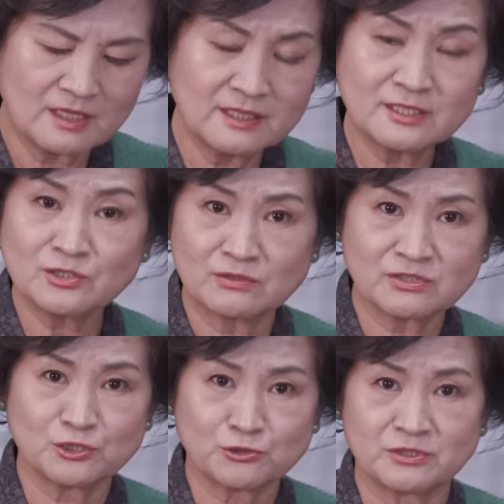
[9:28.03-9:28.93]
like
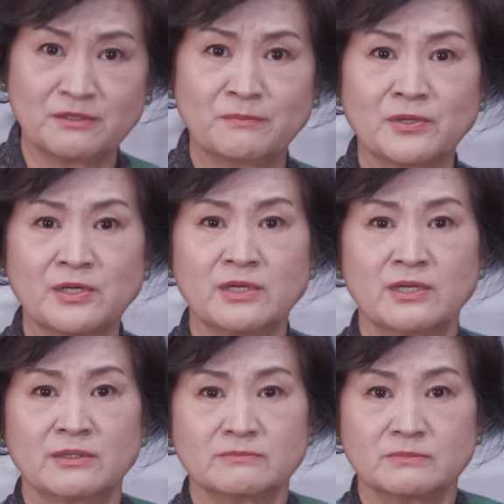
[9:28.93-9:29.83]
salty shrimp,
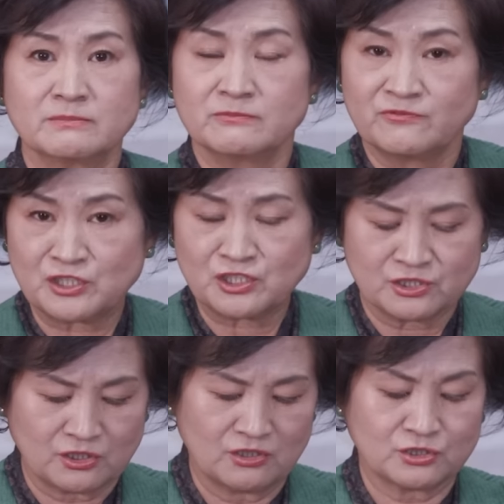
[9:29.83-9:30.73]
fish
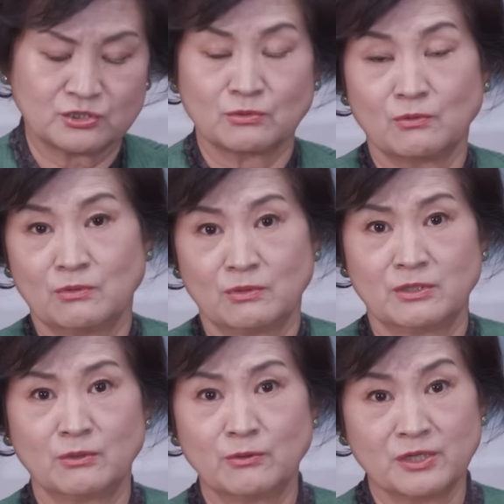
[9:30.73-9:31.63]
sauce,
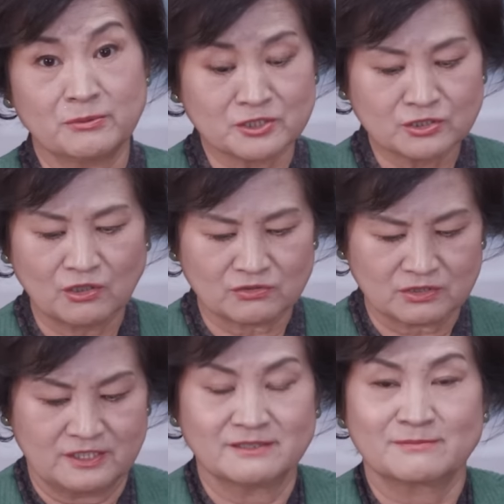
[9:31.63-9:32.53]
or even salt.